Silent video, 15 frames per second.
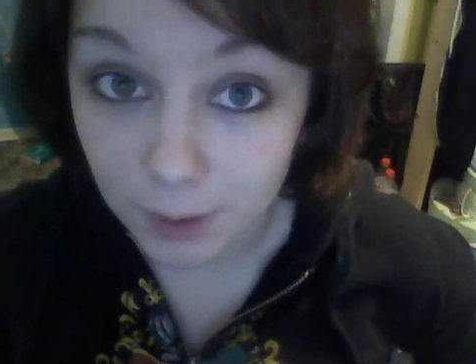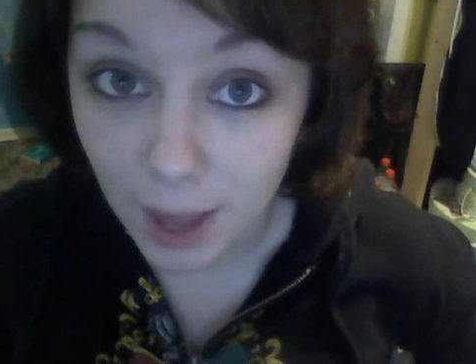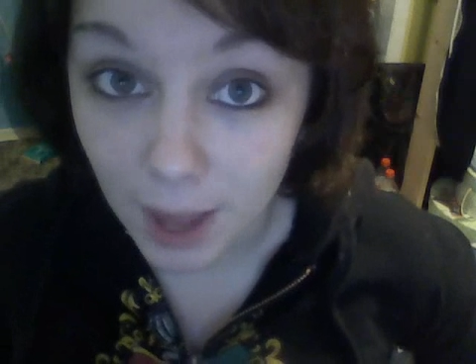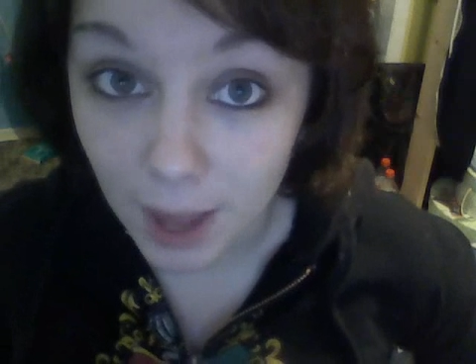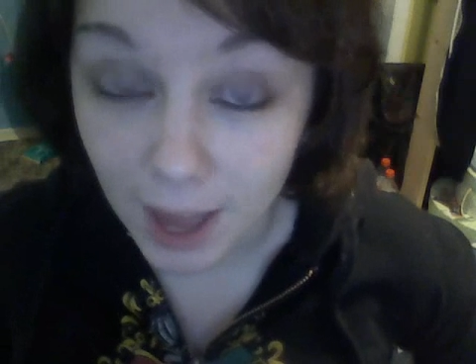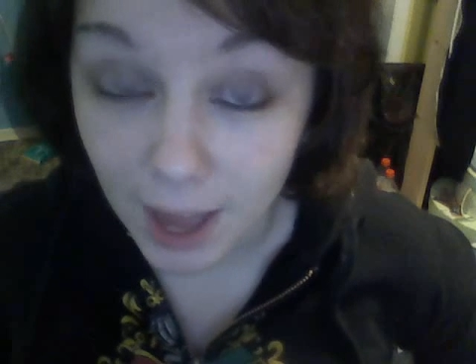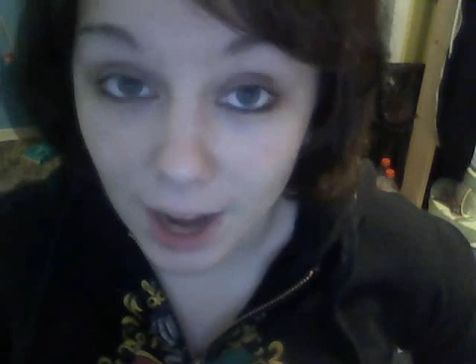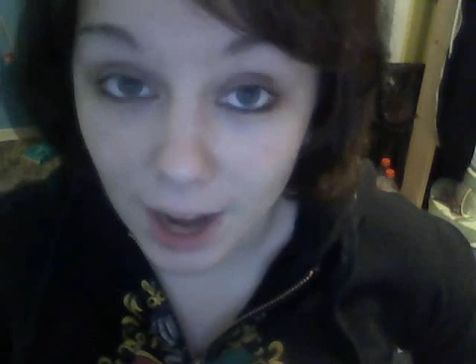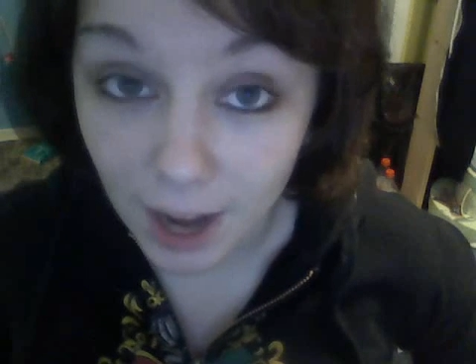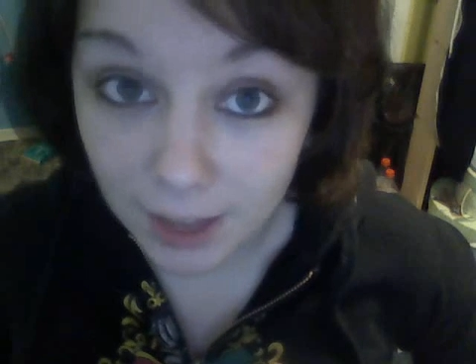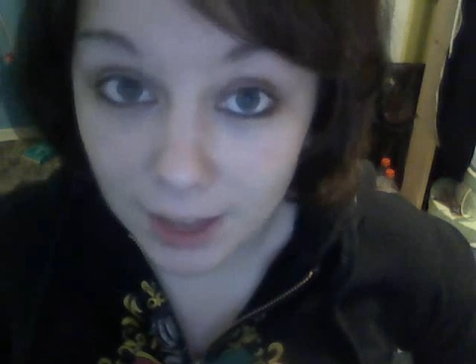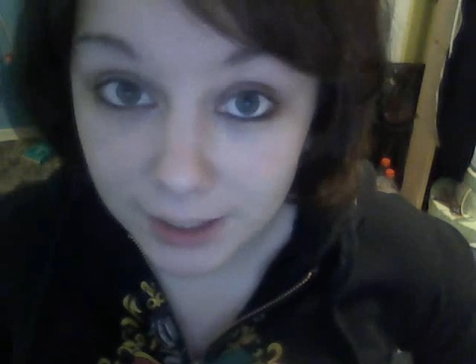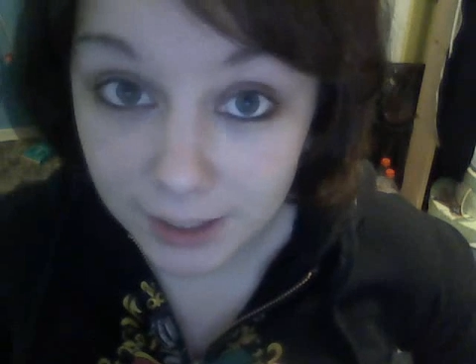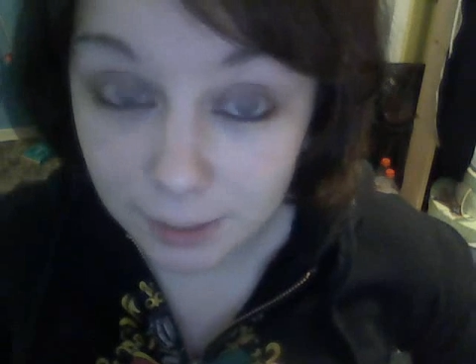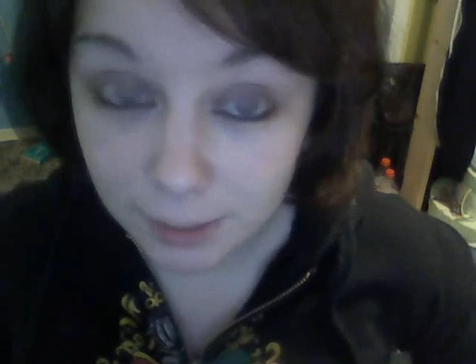And I think
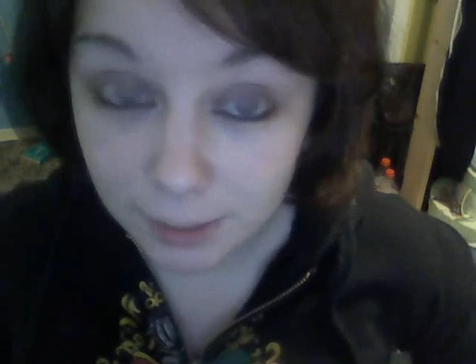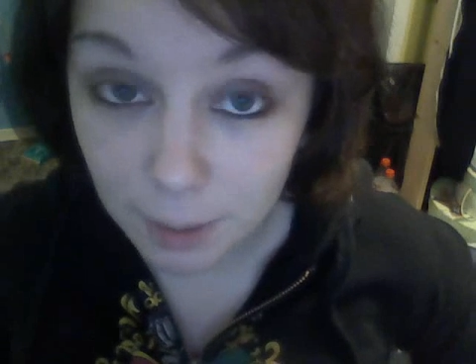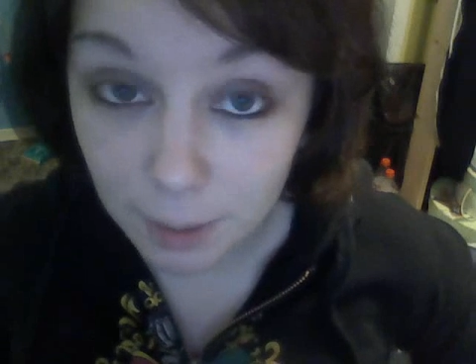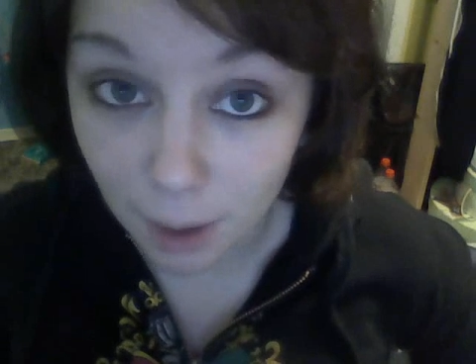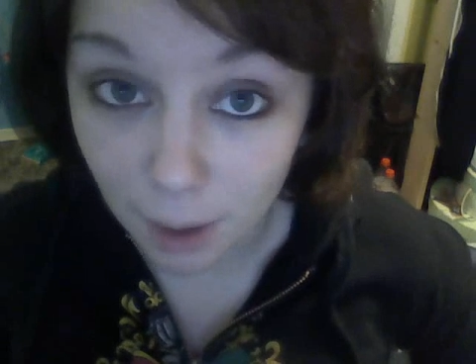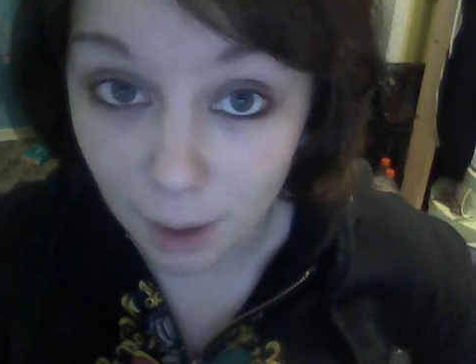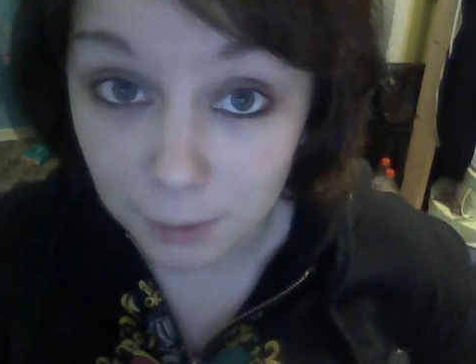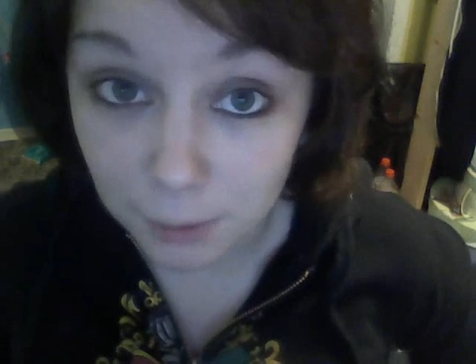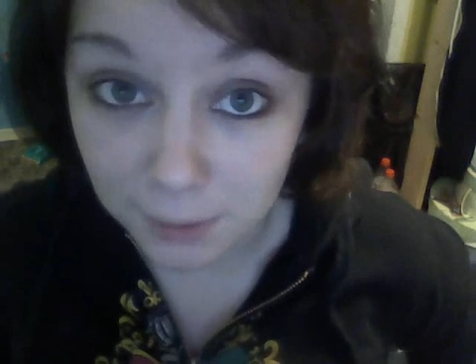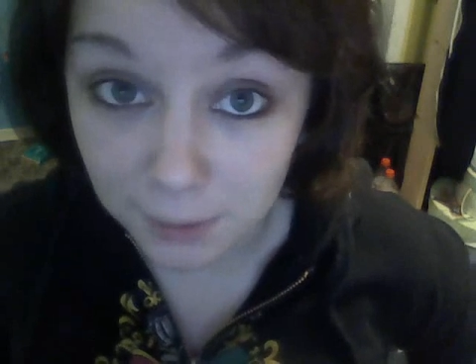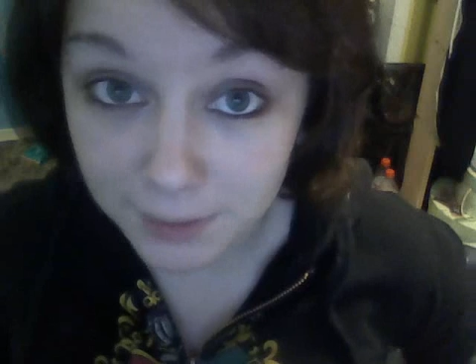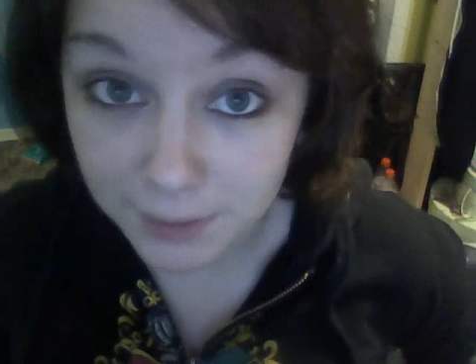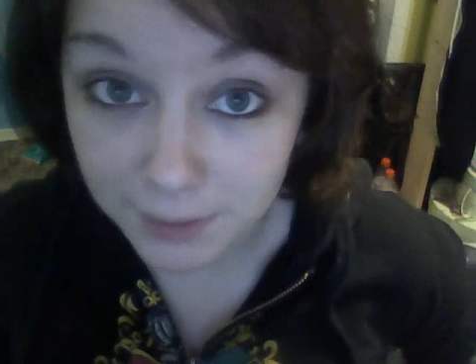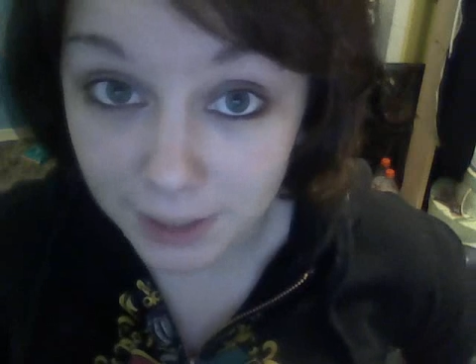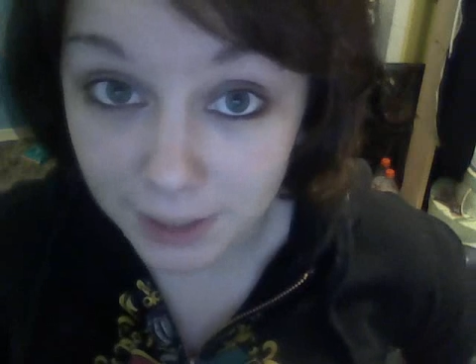it's my pops. I don't even
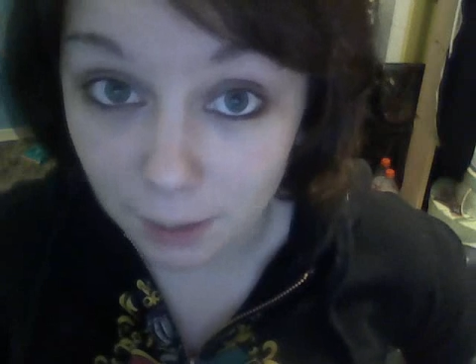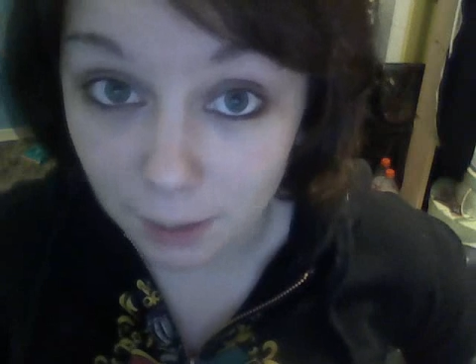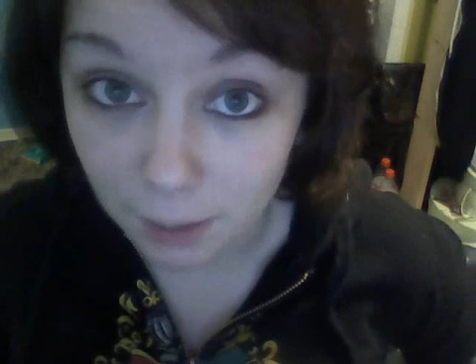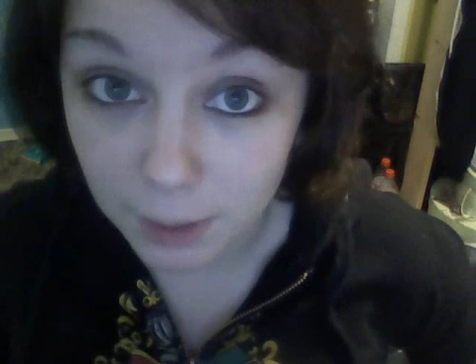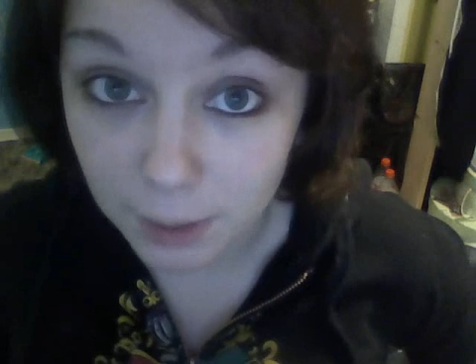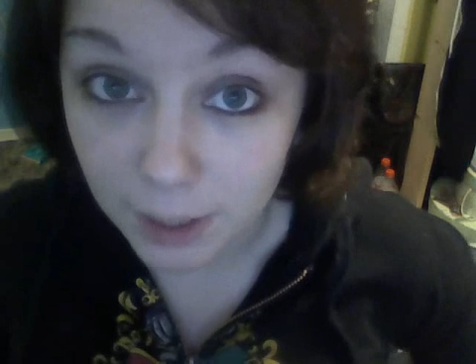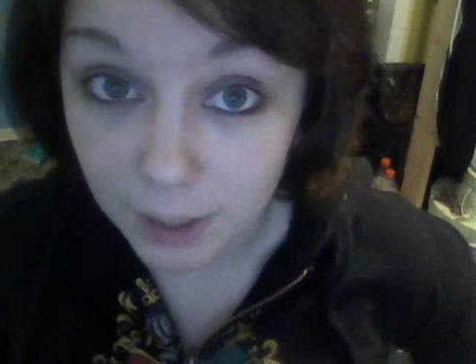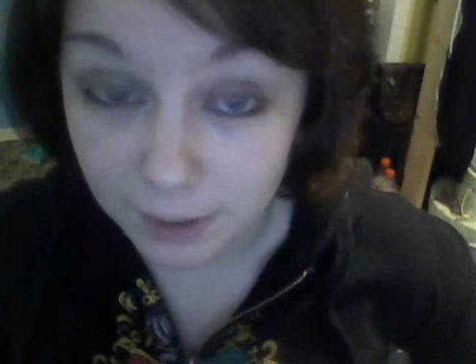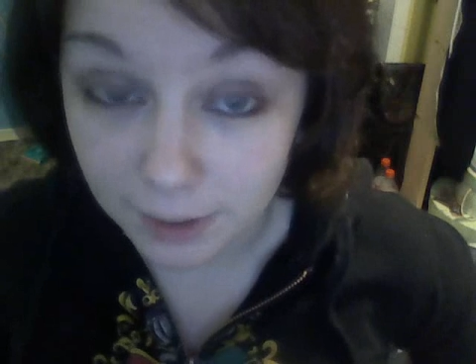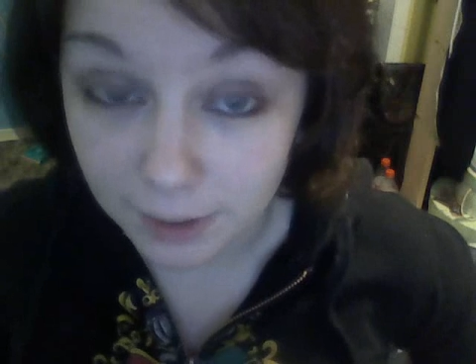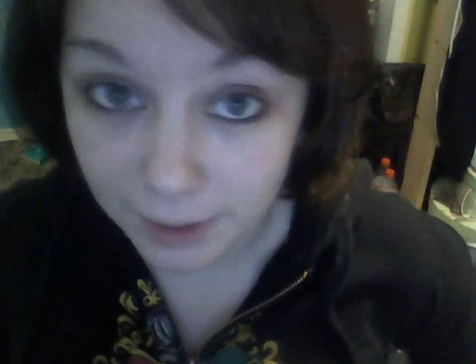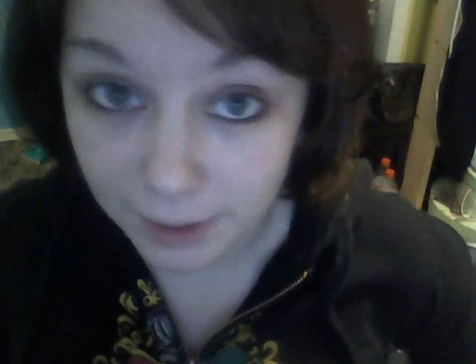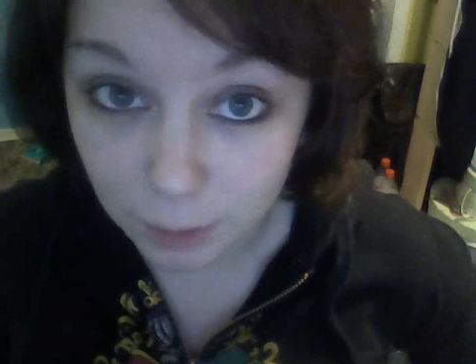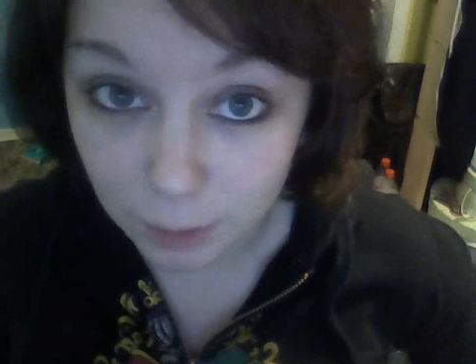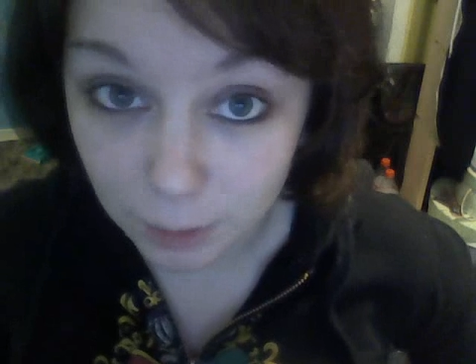get up because I hear
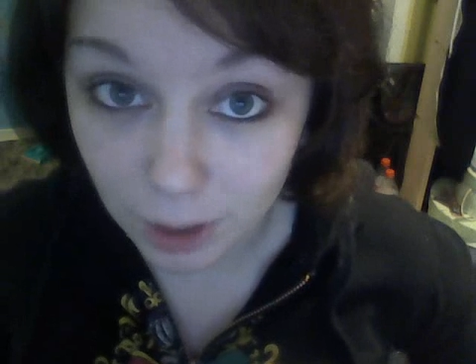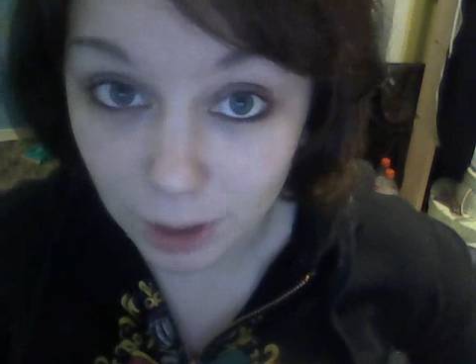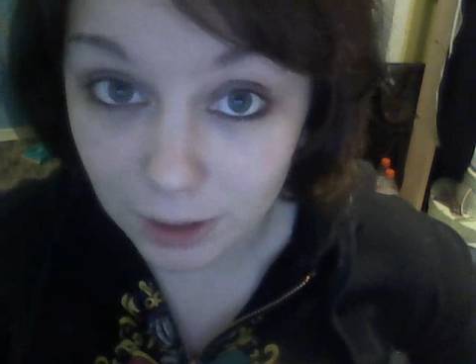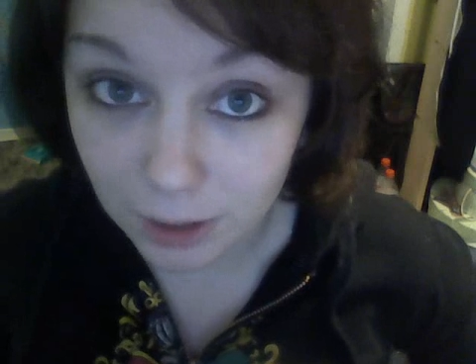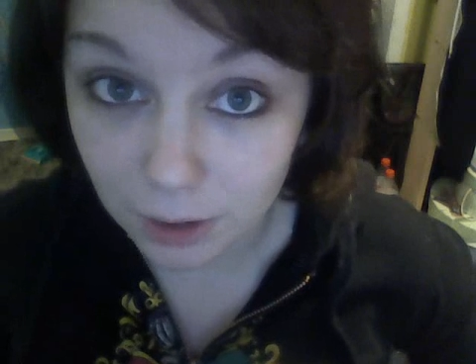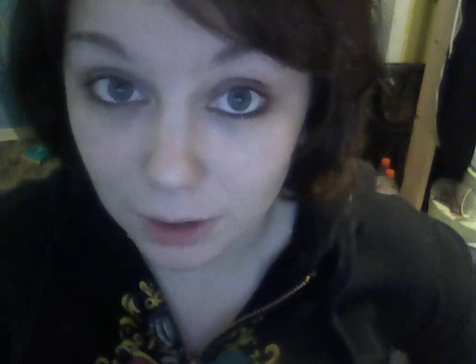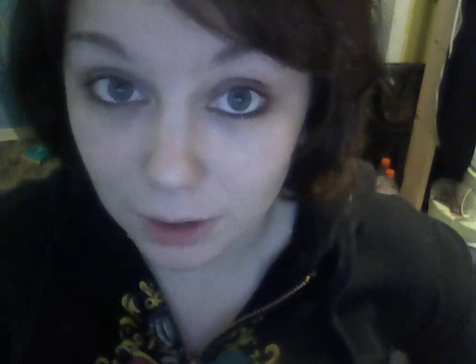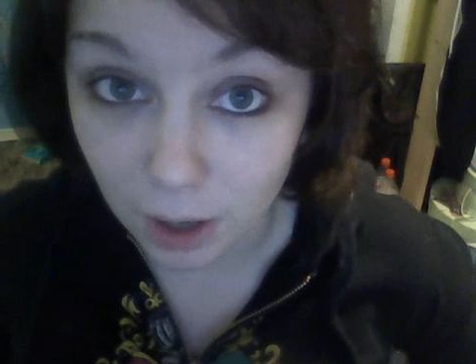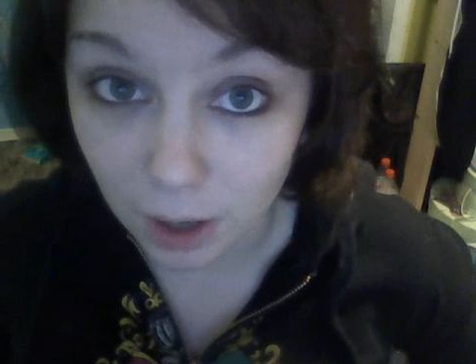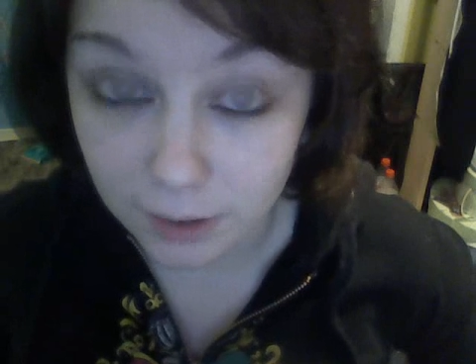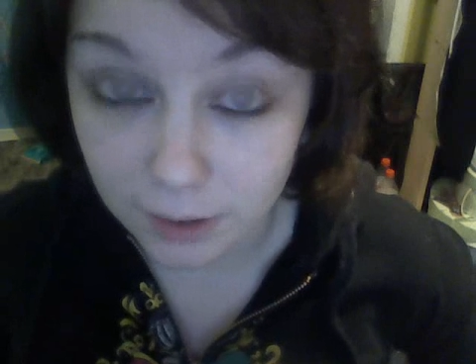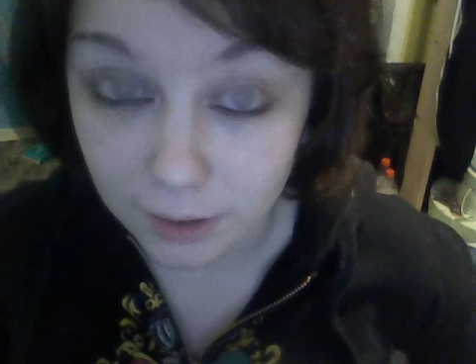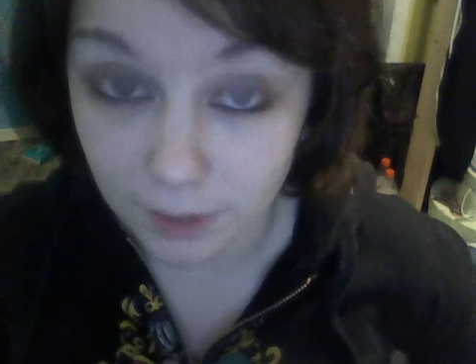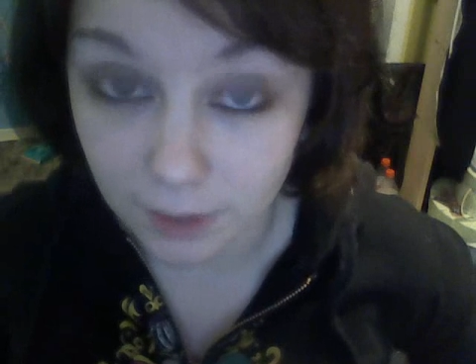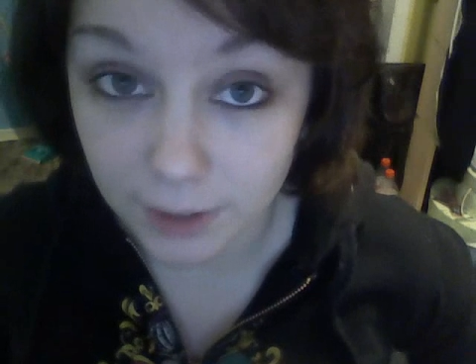him talking to the dogs and I
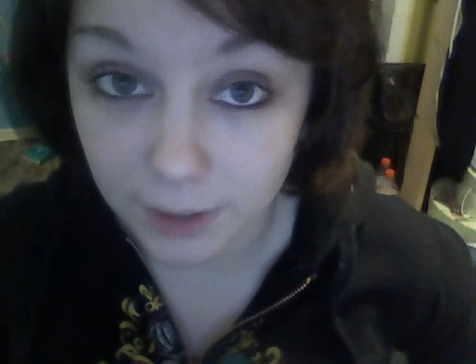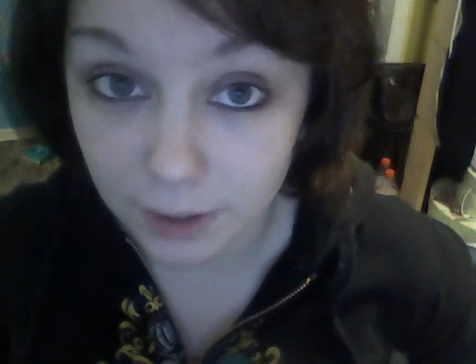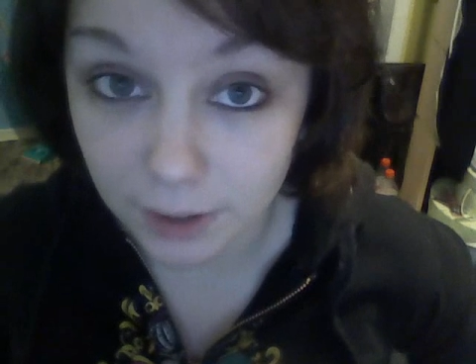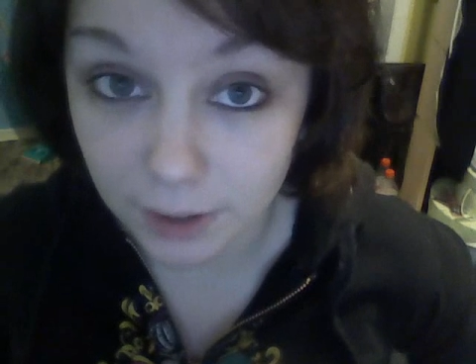figure,